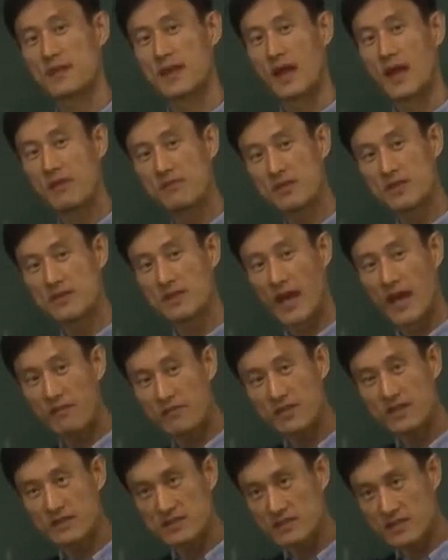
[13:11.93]

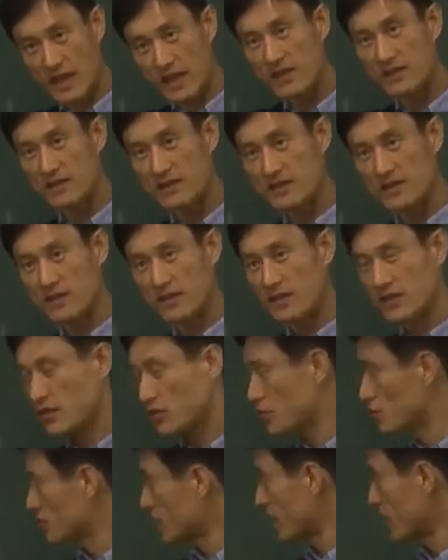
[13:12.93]
Every second
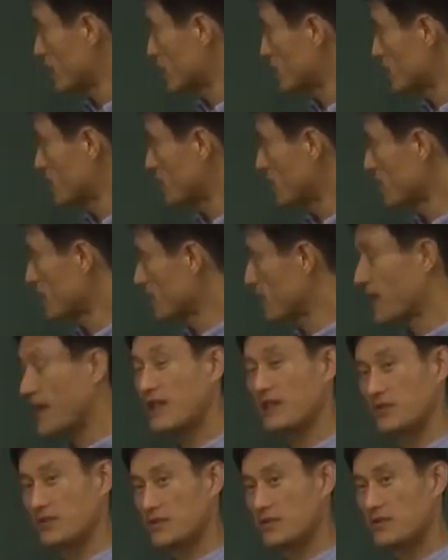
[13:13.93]
you get a different
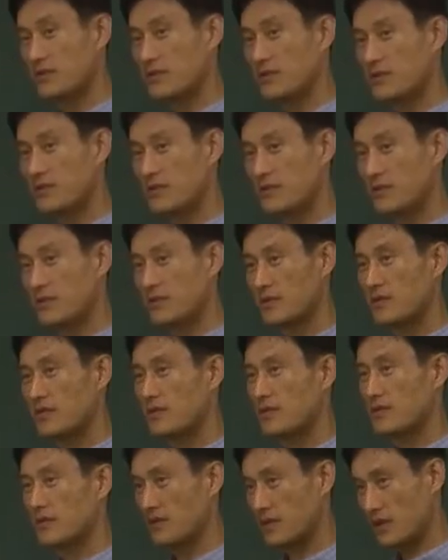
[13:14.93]
value.
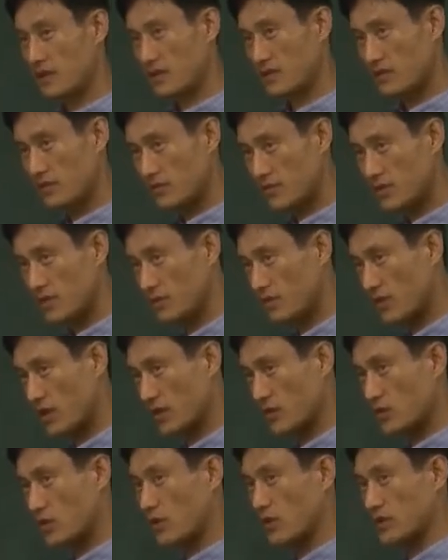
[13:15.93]
Okay. You get a
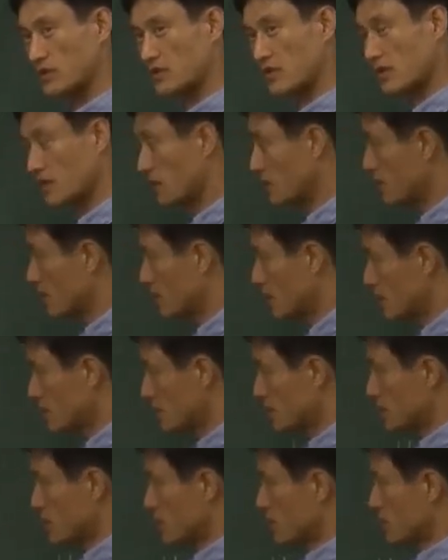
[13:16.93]
noise.
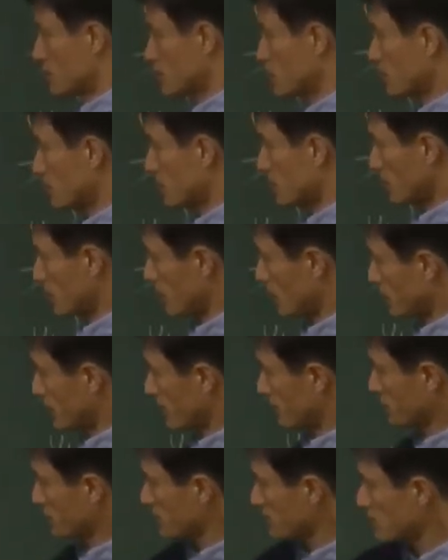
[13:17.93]
So
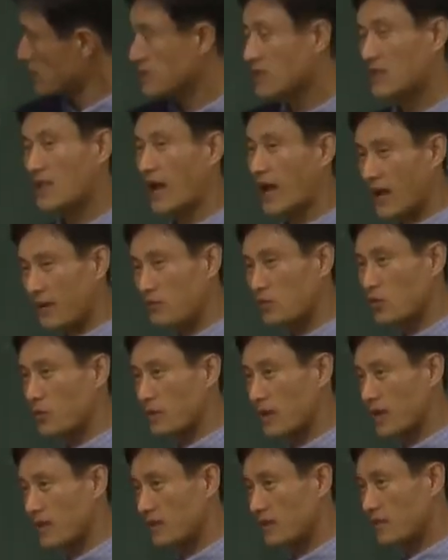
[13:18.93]
this is a time
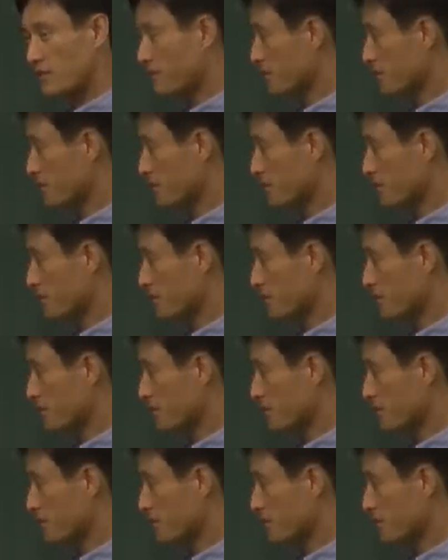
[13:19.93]
domain.